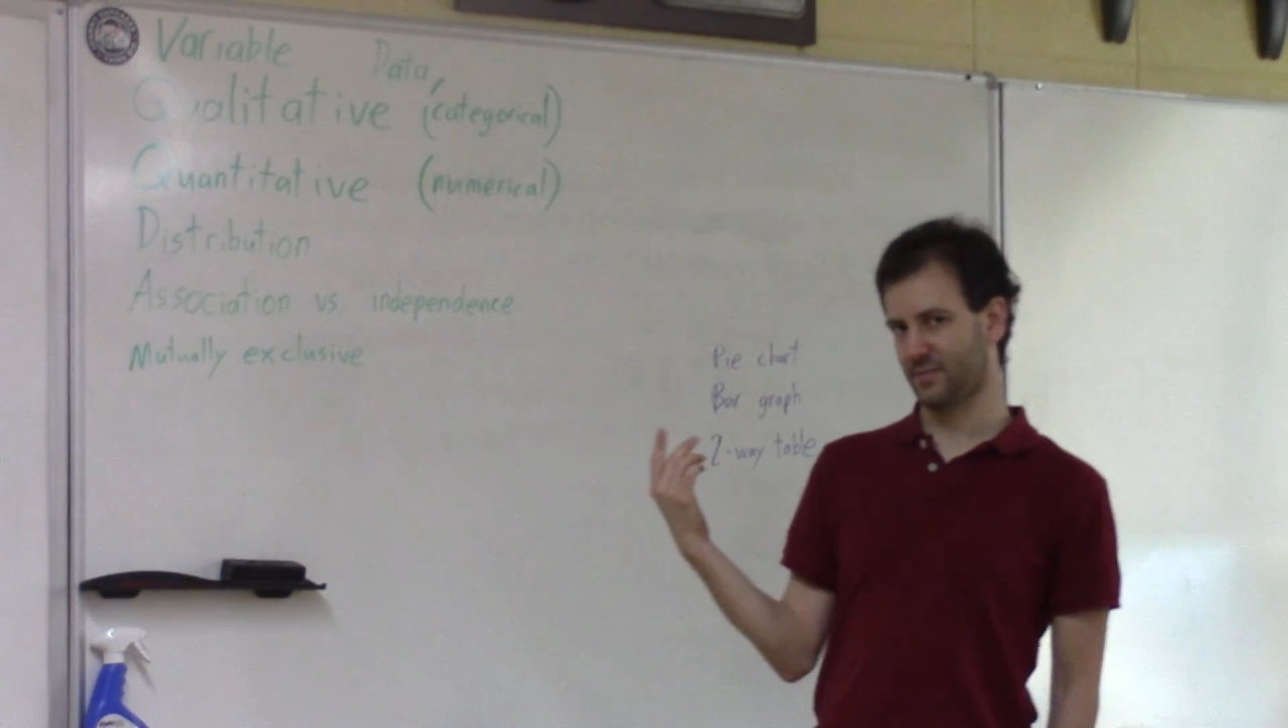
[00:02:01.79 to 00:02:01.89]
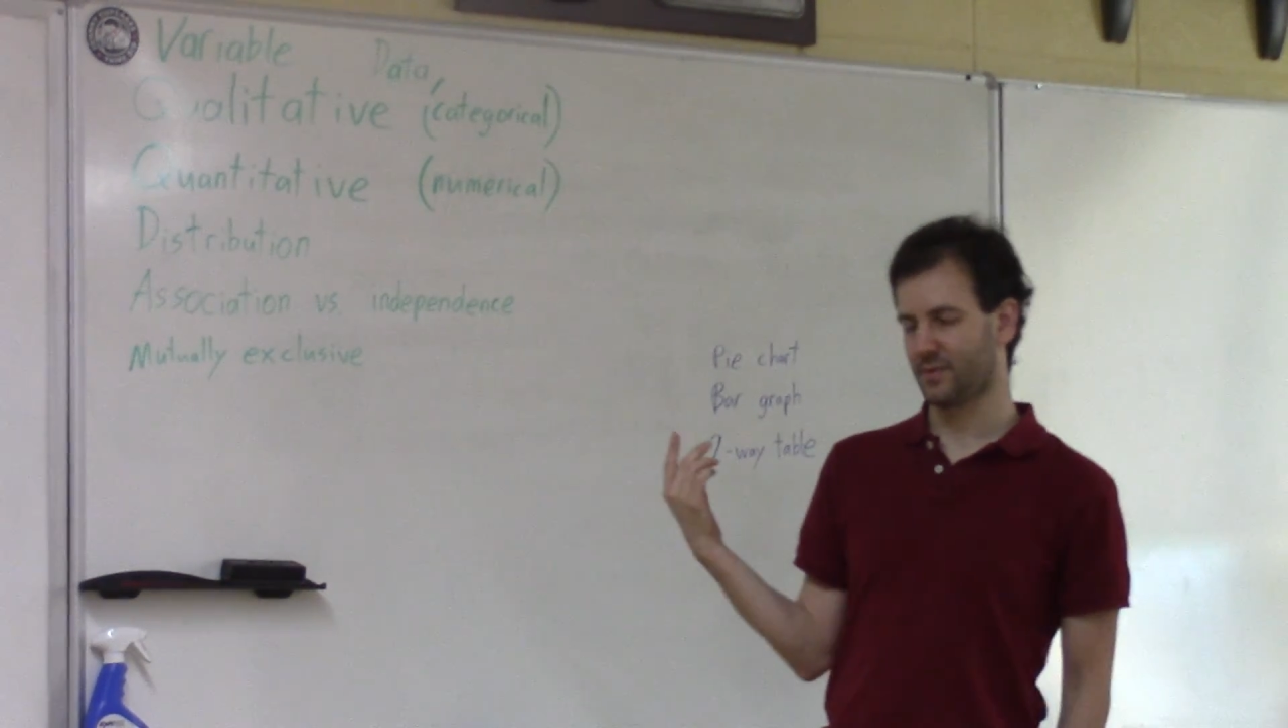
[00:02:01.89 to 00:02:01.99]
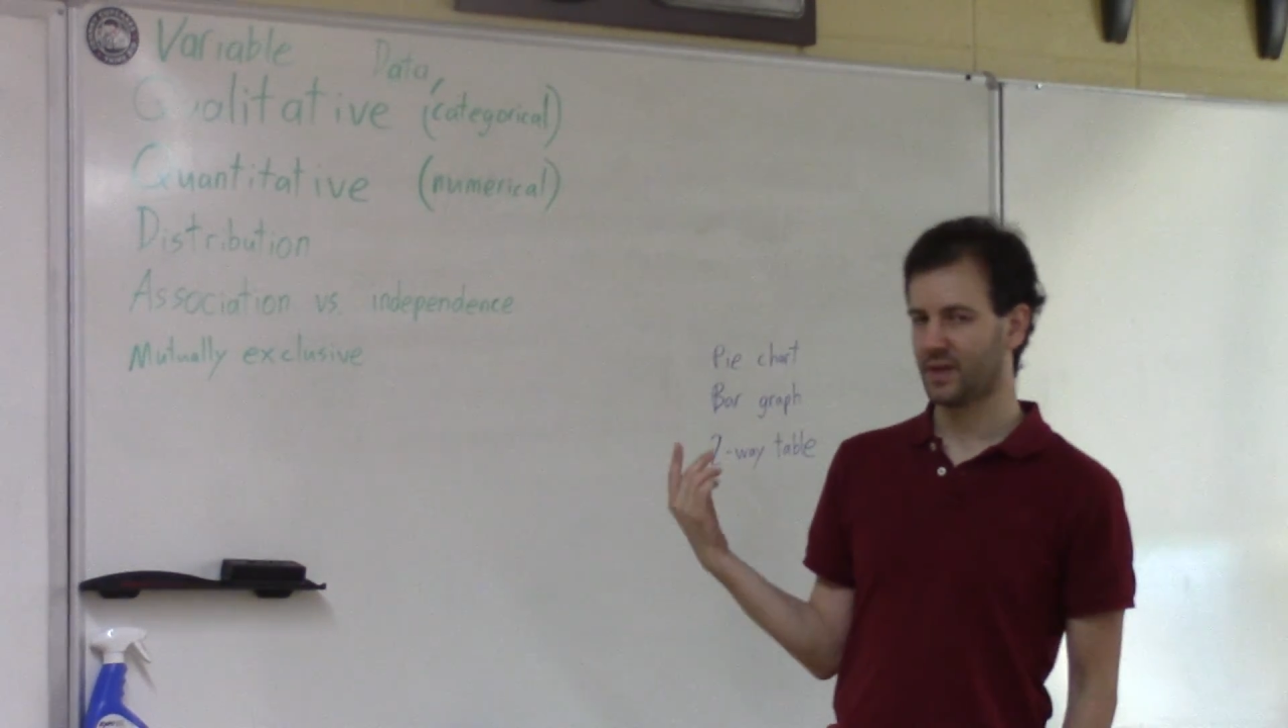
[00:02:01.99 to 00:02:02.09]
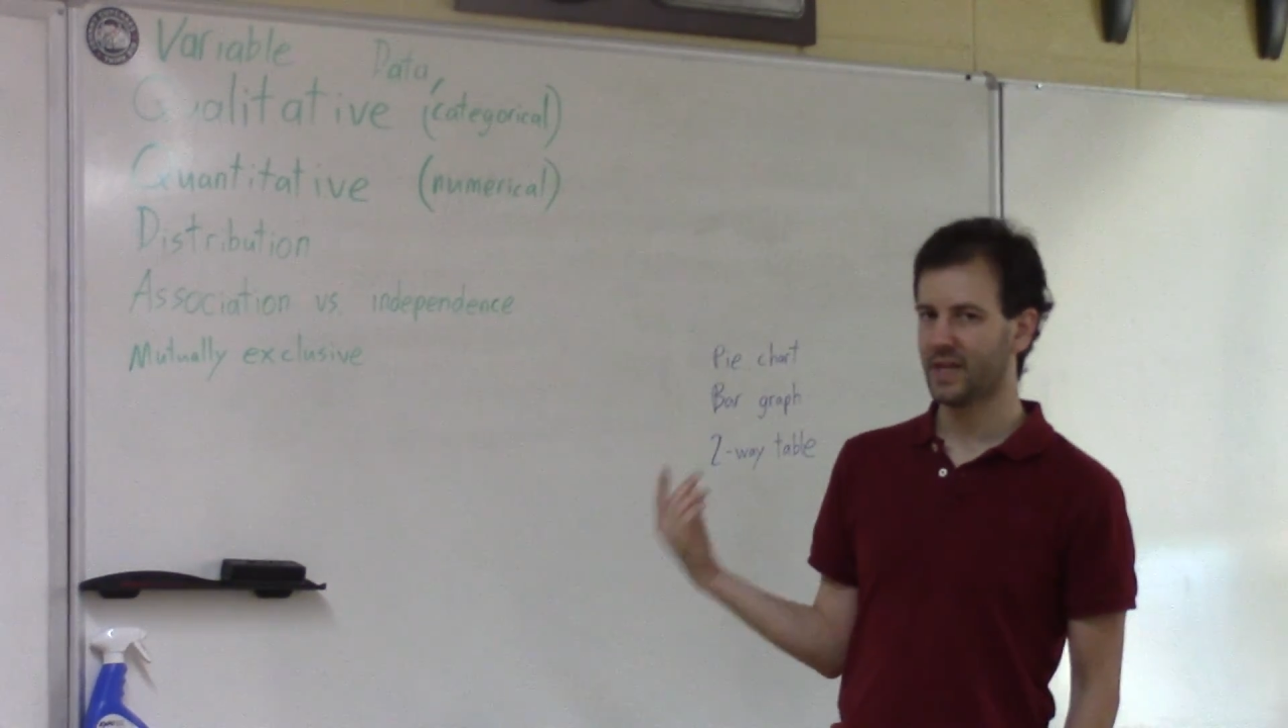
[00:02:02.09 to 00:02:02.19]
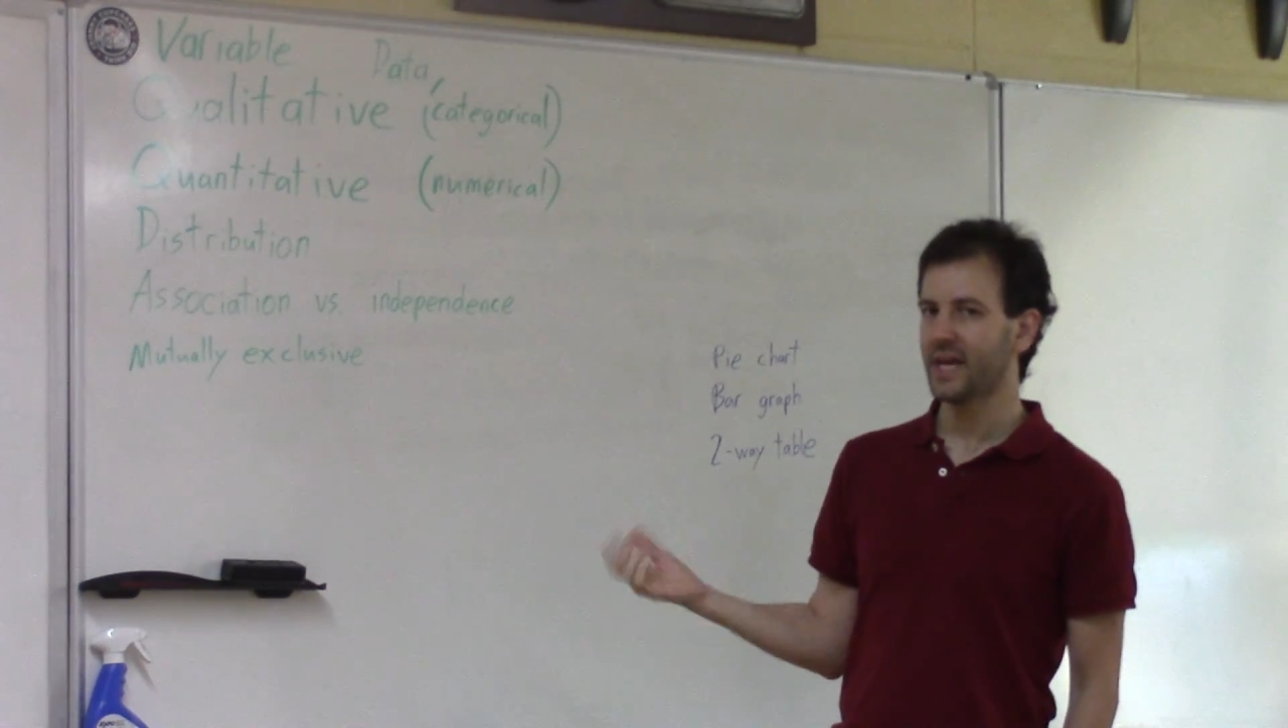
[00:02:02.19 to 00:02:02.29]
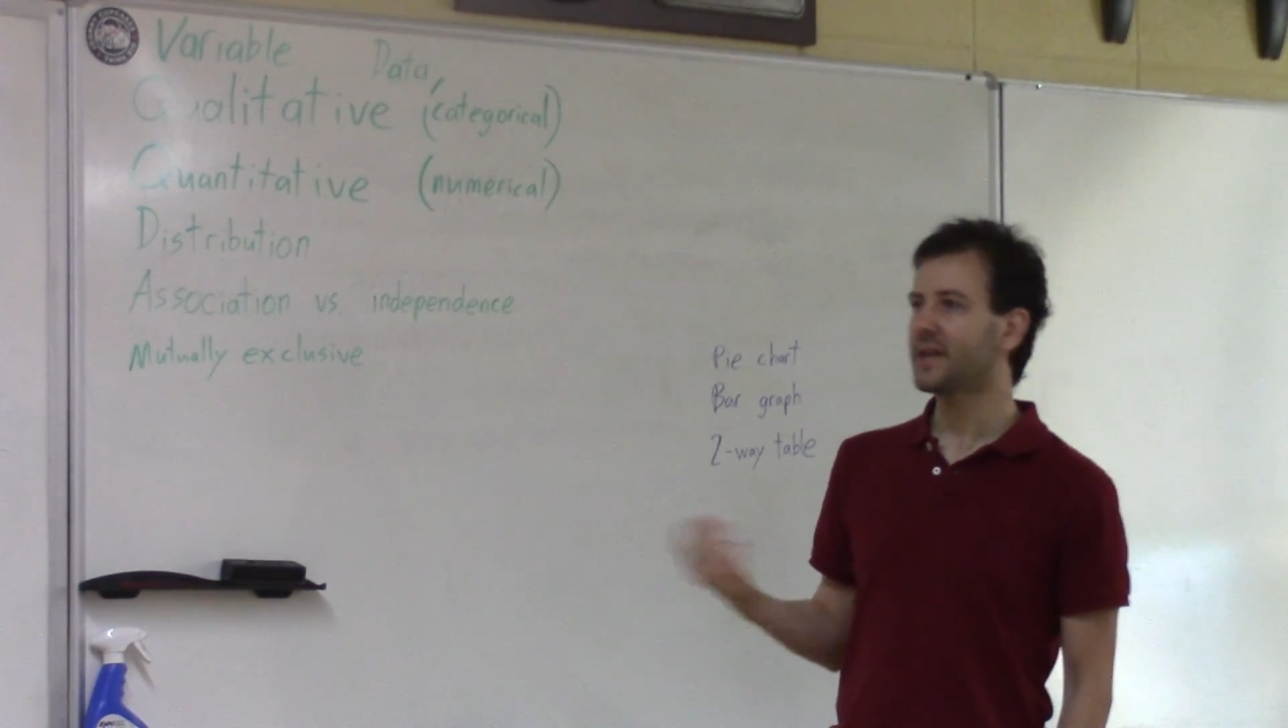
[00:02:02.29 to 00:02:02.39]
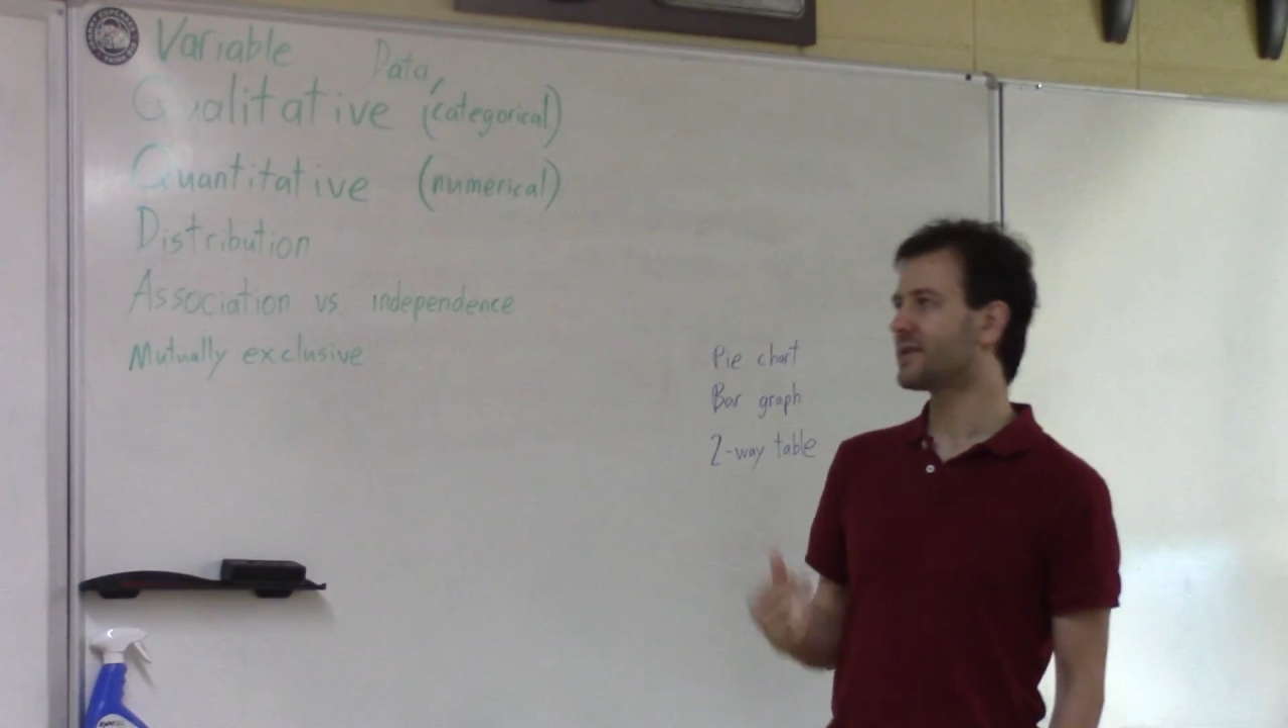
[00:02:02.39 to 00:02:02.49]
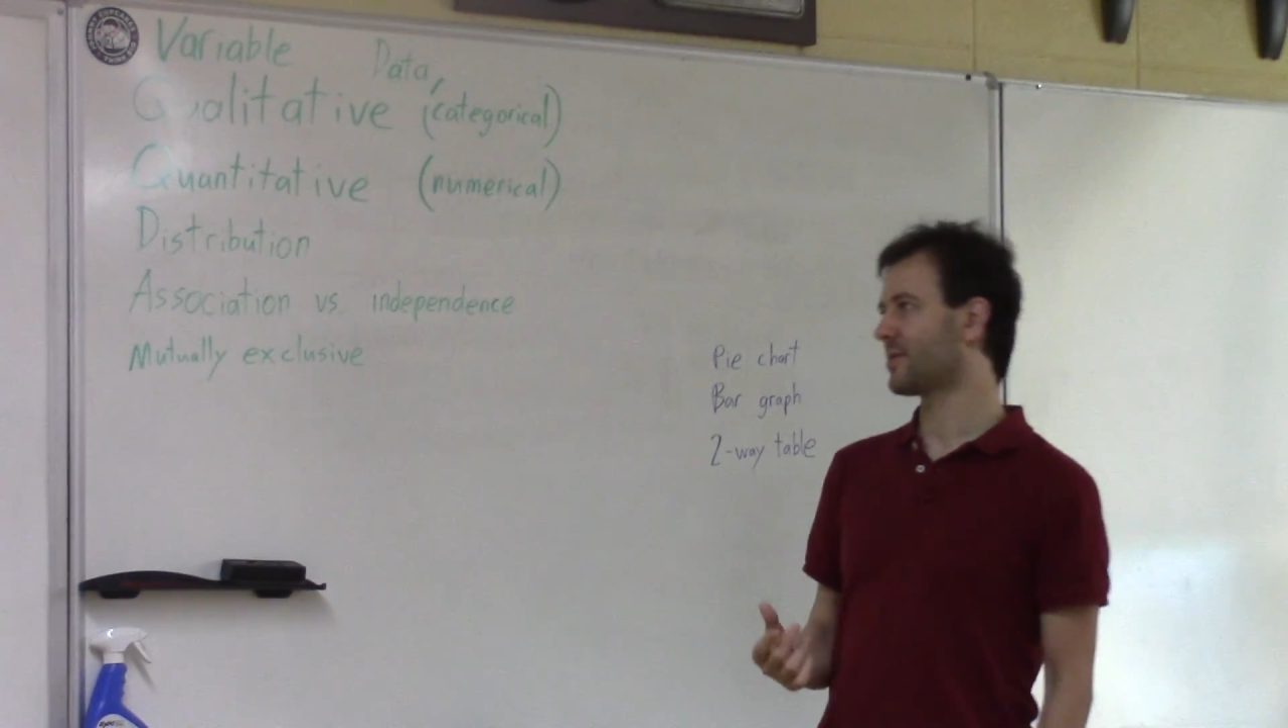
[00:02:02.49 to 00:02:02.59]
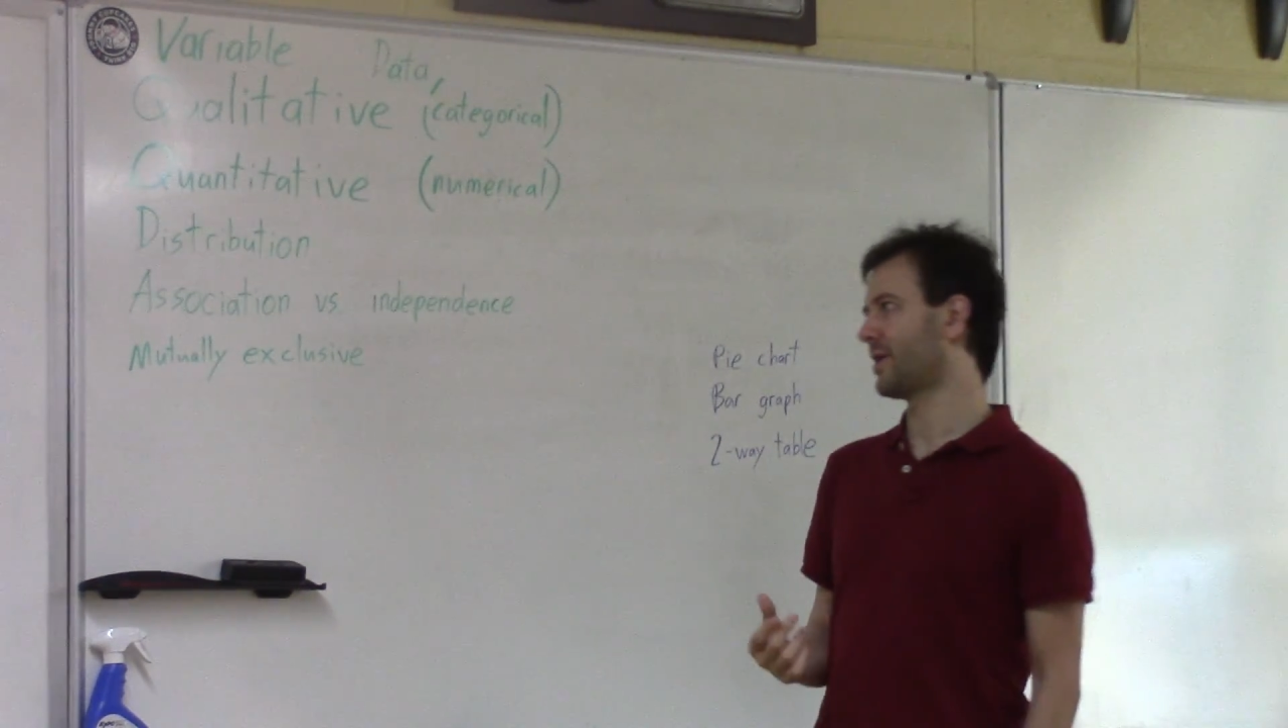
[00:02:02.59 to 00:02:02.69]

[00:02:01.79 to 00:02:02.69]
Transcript: related to